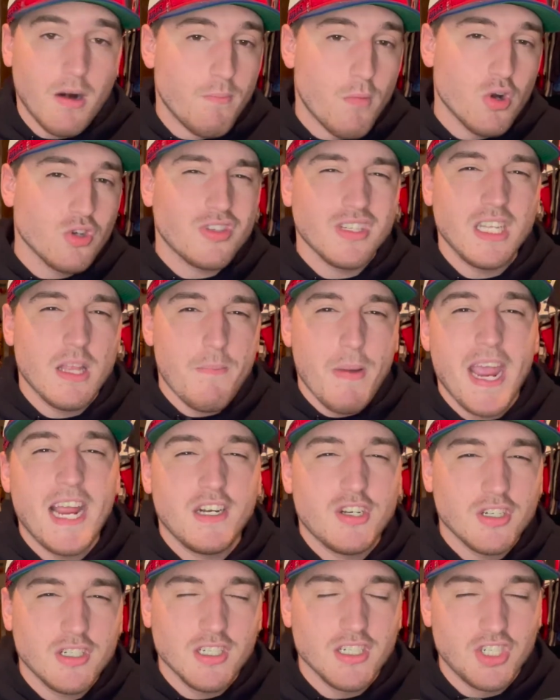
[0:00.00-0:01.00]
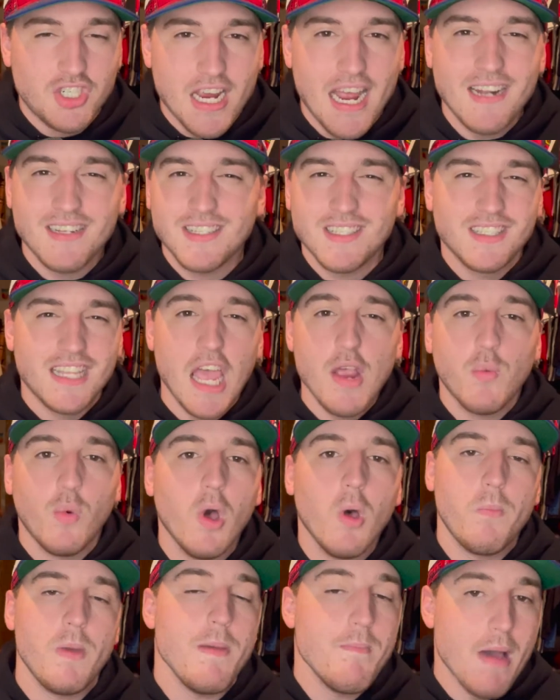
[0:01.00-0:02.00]
Mostly the Patriots and Jets, they
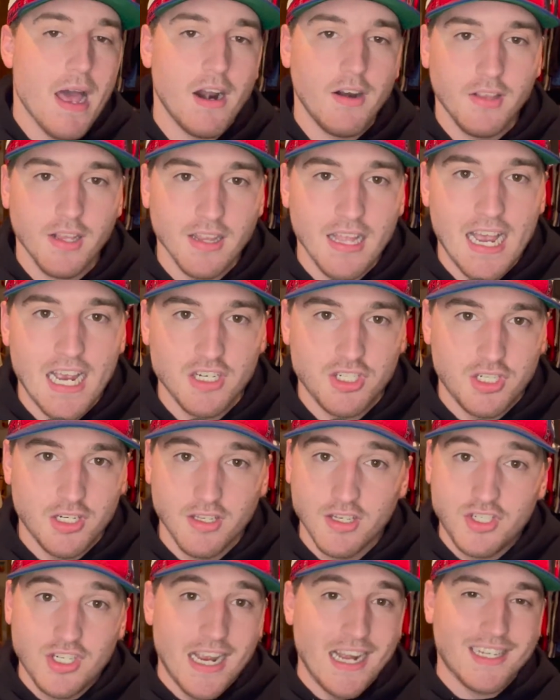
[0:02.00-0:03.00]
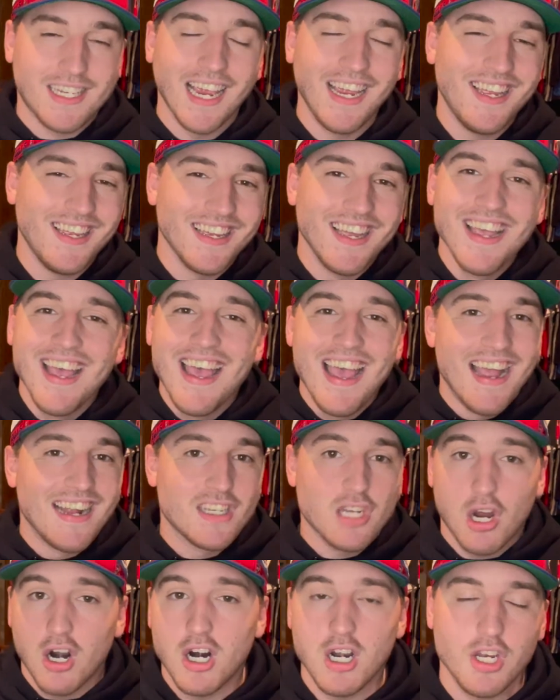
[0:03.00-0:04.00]
will be better than last year. The Jets, it's
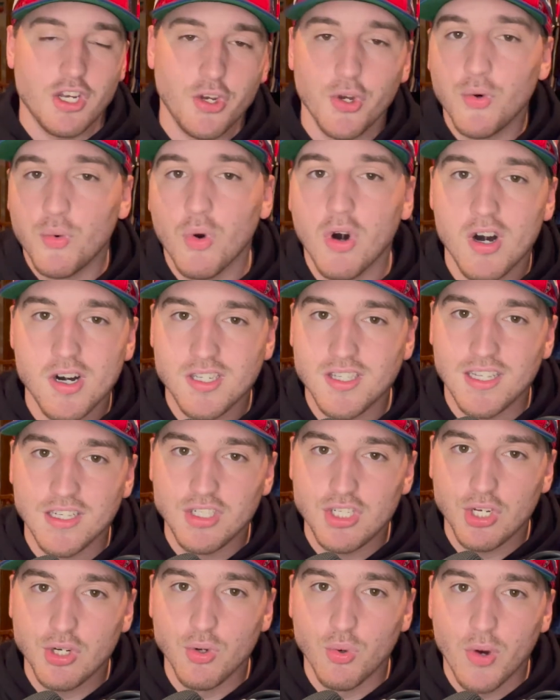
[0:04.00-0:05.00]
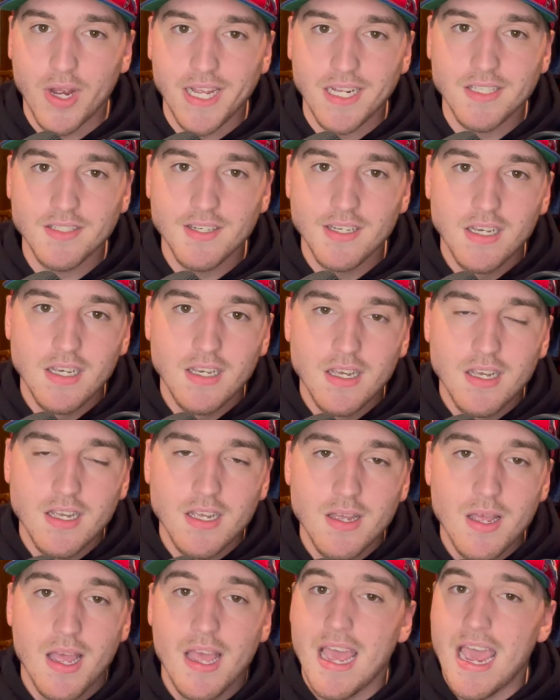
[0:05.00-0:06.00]
hard to do worse than 2 wins.
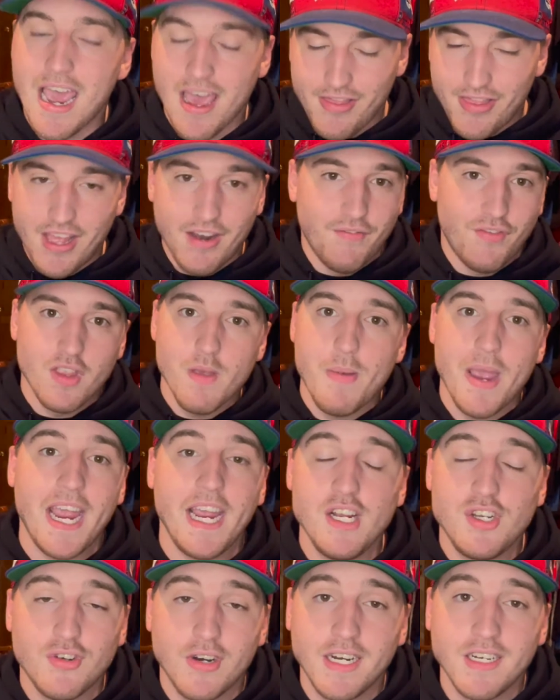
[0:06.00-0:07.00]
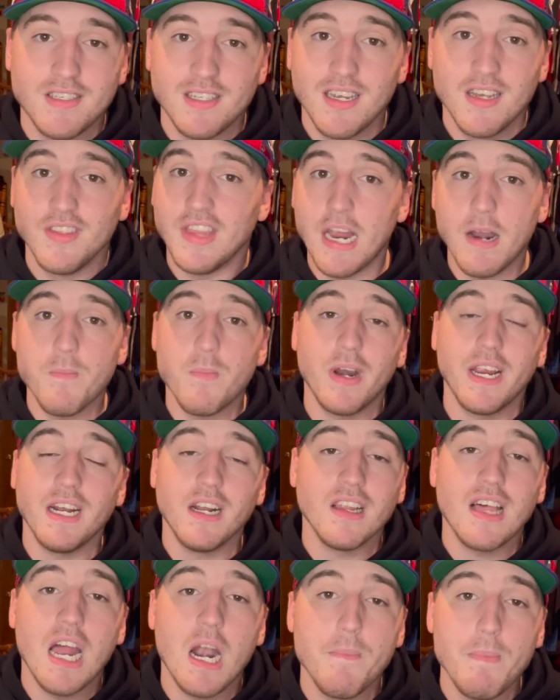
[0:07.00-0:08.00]
And then for the Patriots, they're bringing a
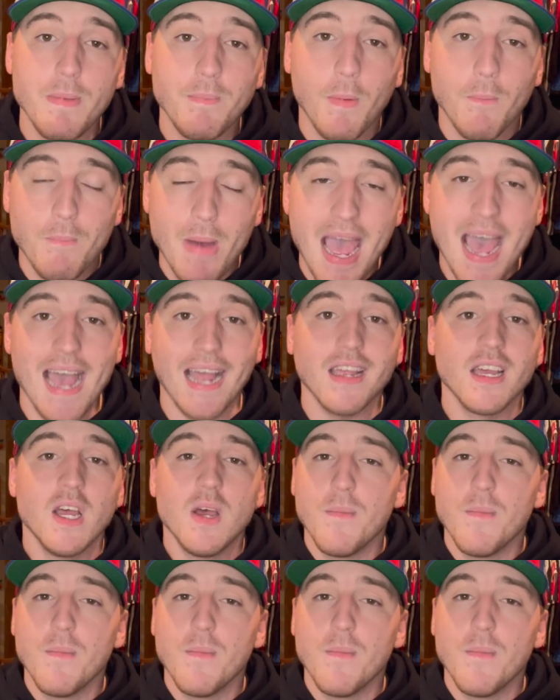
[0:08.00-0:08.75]
lot of people back.